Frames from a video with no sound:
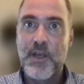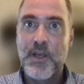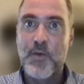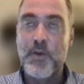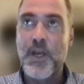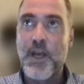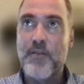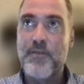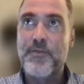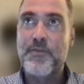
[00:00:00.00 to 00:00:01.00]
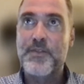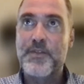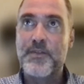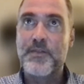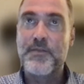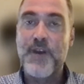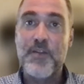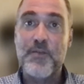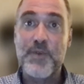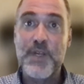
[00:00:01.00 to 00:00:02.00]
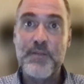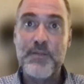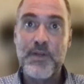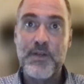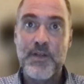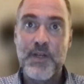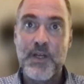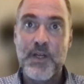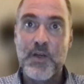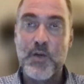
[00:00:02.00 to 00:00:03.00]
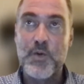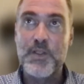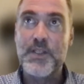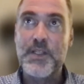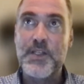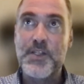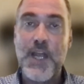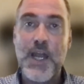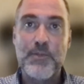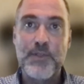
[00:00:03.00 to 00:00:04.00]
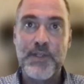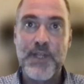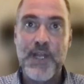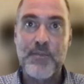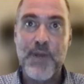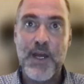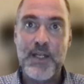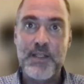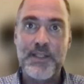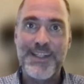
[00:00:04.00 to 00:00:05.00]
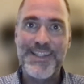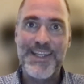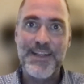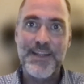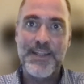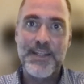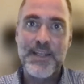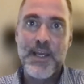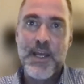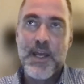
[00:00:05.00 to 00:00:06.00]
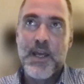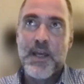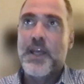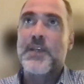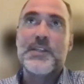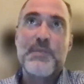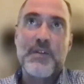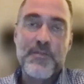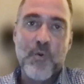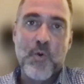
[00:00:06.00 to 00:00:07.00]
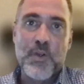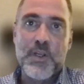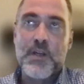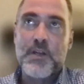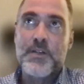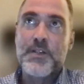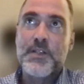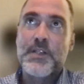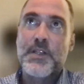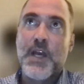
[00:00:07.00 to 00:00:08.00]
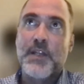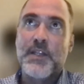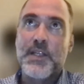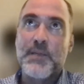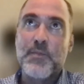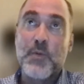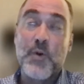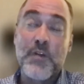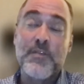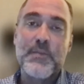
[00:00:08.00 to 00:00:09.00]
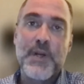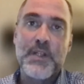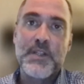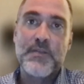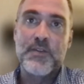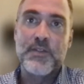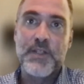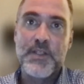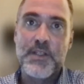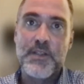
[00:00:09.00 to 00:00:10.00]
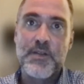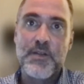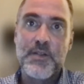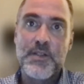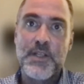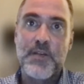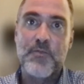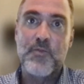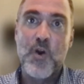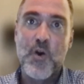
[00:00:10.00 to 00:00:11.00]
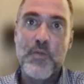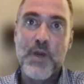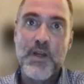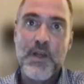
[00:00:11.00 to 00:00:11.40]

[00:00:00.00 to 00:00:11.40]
We have Father Reeb, who is the chaplain at Pius X. He spent 4 years at one of the pontifical institutes in Rome